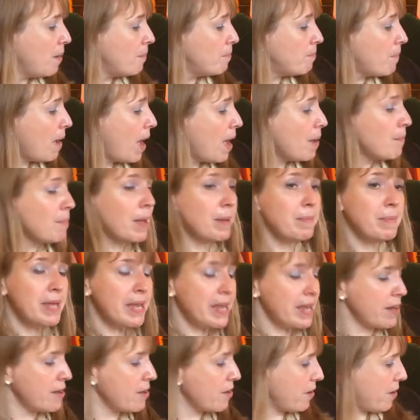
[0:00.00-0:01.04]
Mom,
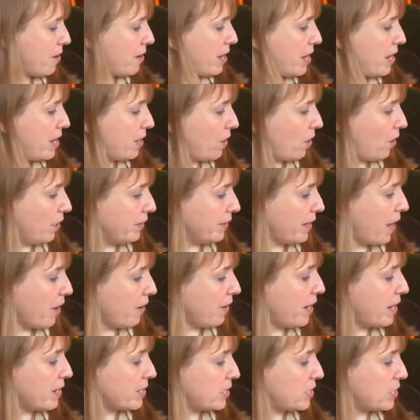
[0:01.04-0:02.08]
I'm here, he called
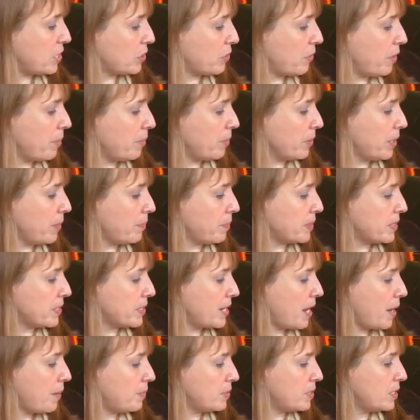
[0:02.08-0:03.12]
out as he scrambled up the
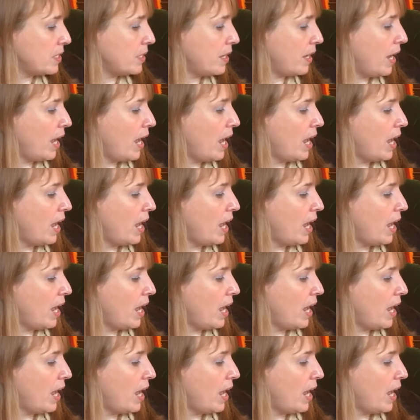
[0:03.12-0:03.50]
steps.